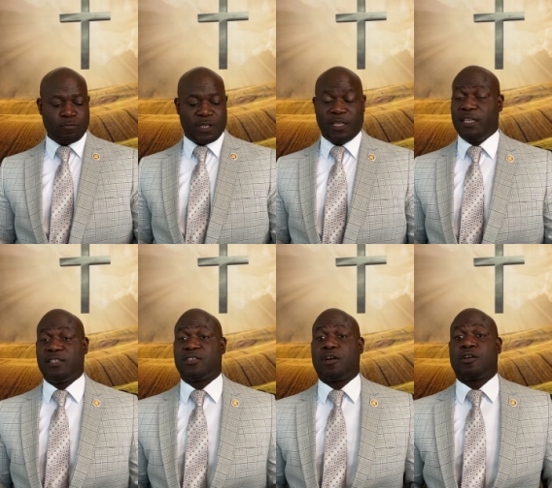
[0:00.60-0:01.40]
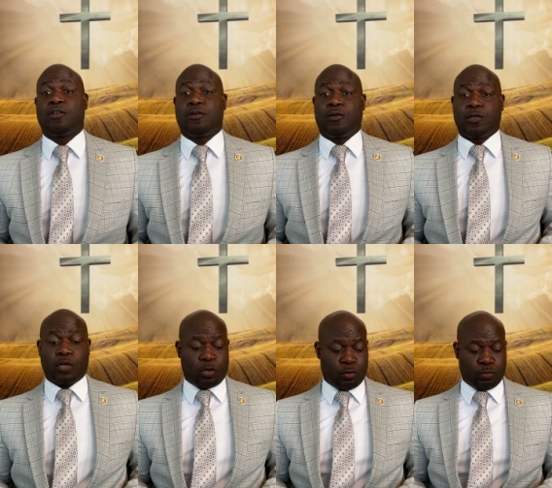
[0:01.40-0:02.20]
it is our
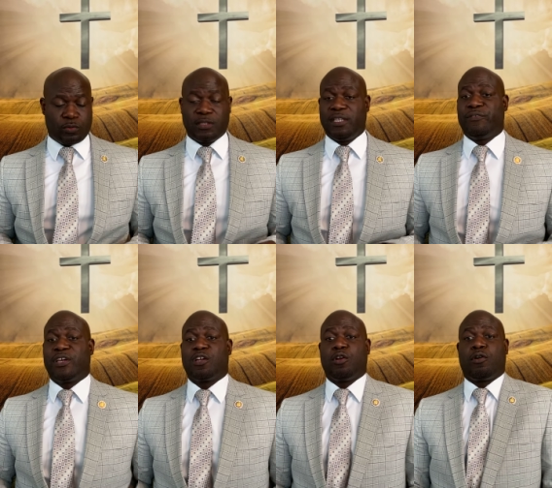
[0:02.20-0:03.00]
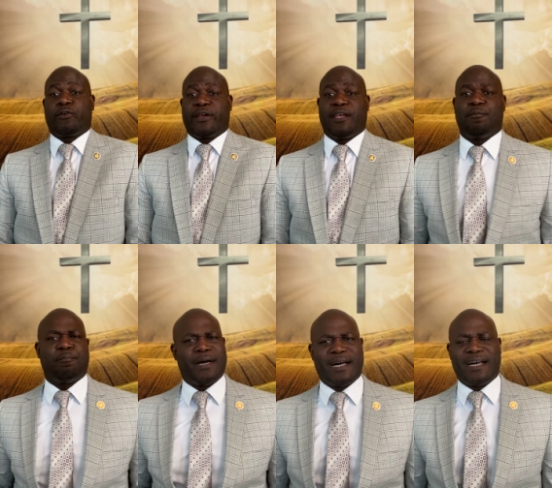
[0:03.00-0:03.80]
goal to live in glory
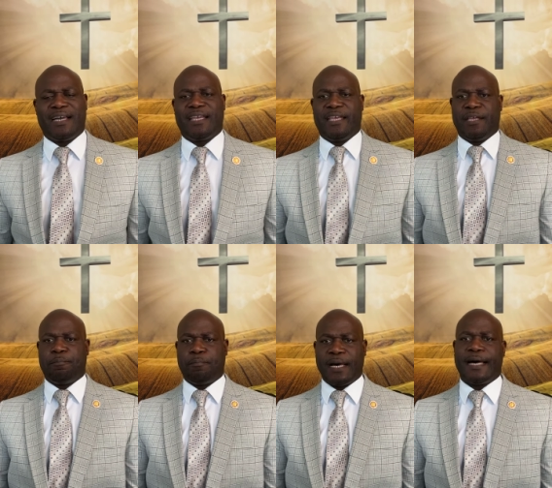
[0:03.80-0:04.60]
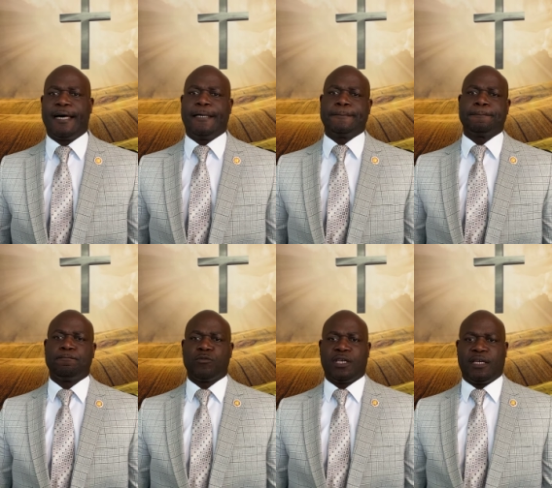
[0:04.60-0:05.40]
by and by.
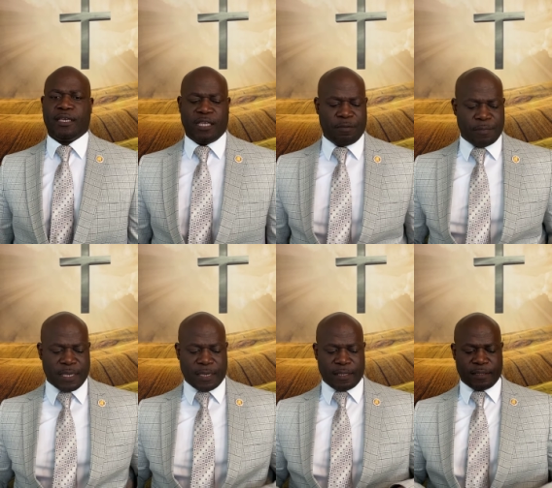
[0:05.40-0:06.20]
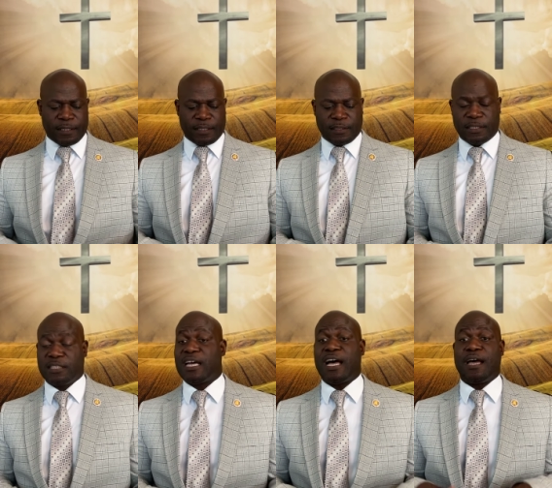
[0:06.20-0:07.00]
Amen. The, the
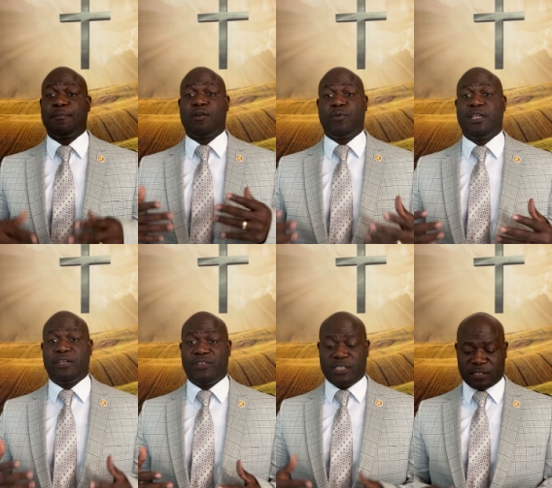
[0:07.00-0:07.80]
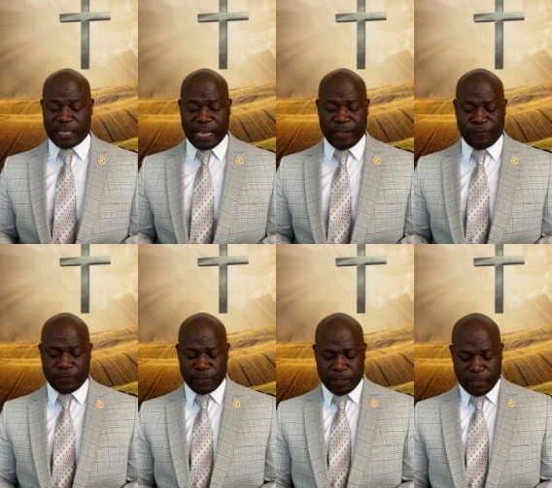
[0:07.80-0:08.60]
time that we live in this life
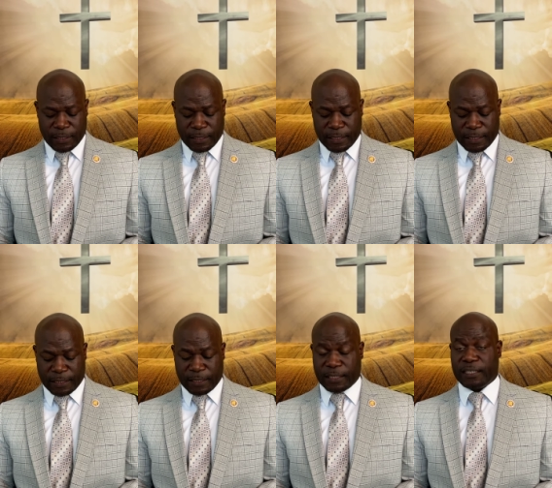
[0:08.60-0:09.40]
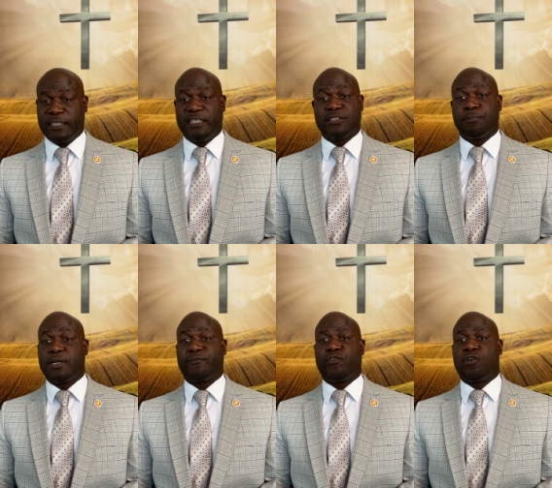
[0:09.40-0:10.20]
uh, is
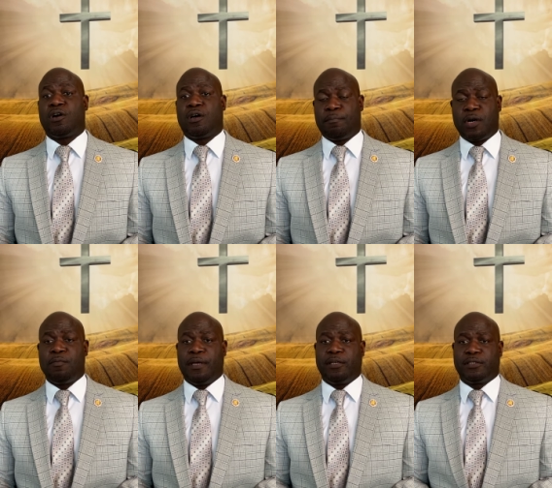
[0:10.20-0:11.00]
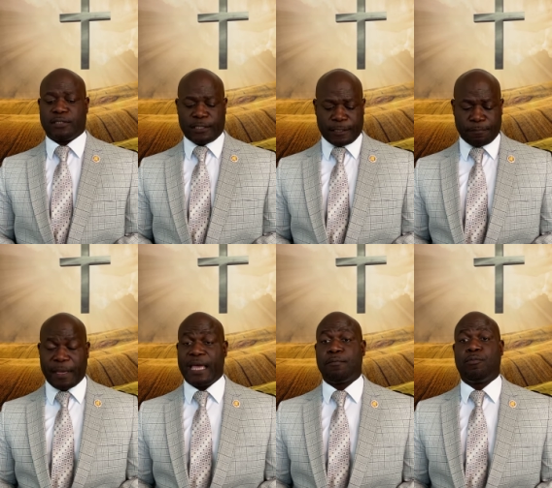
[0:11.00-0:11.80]
but for a moment. Uh,
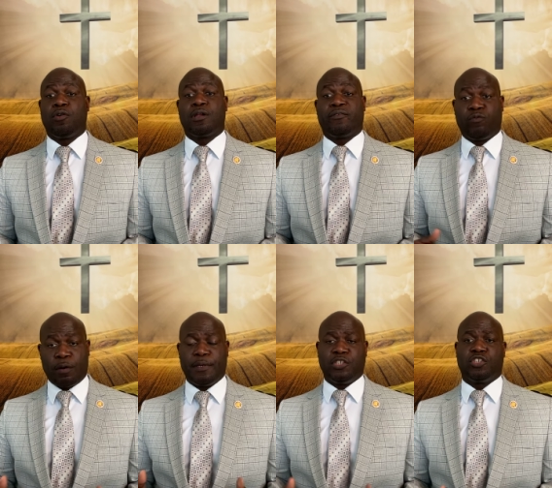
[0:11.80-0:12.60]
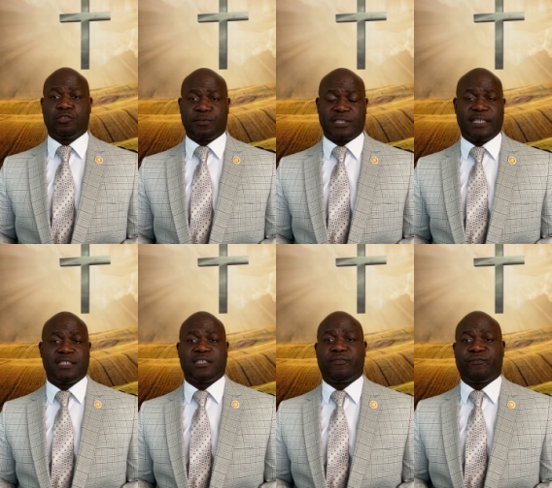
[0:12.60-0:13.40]
man born of woman, Job said,
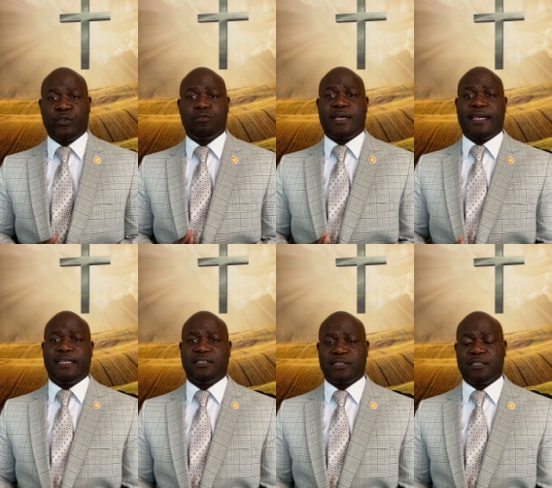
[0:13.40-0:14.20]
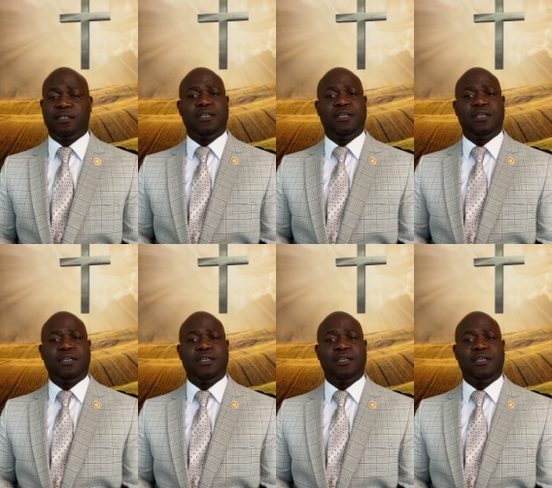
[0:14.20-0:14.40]
is a few days and